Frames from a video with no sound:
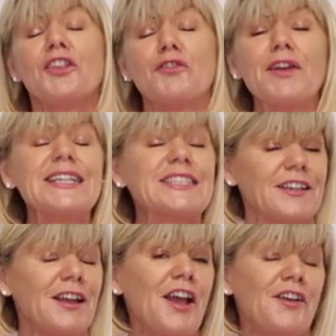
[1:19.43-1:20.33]
The
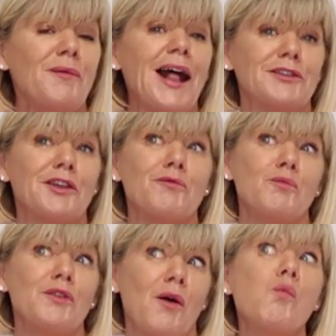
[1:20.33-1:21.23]
reason, well,
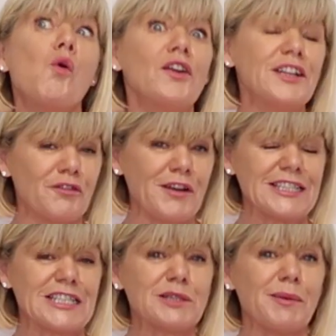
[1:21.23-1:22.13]
one of the
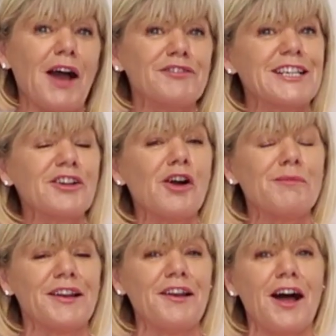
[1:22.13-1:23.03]
reasons, we obviously
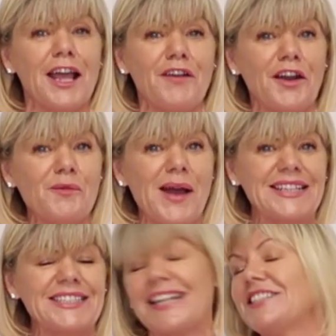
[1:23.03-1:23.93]
come on live on a
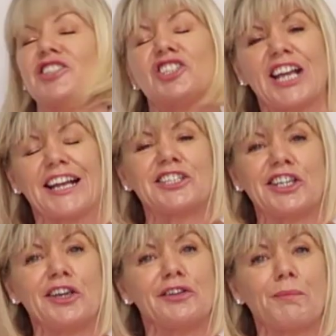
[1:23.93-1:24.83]
Wednesday to chat to
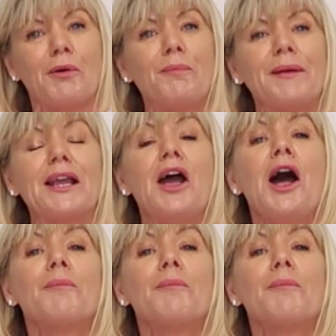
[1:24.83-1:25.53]
you, the public,